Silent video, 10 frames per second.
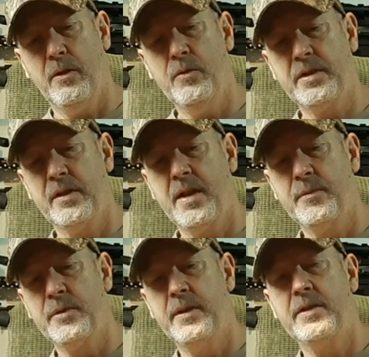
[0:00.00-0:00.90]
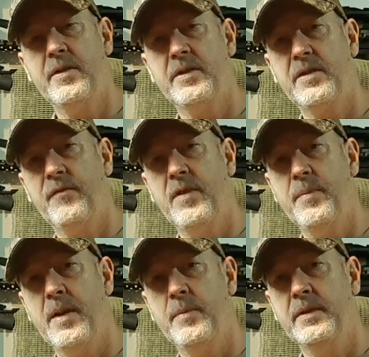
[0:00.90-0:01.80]
Also comes with this nice
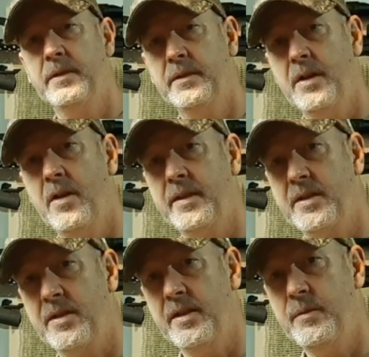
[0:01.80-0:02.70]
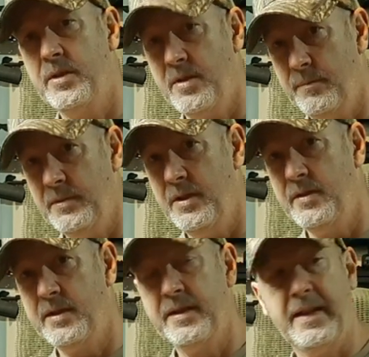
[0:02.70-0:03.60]
flip-up iron sight, which I'm
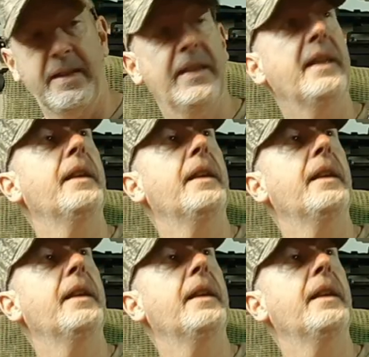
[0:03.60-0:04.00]
using today.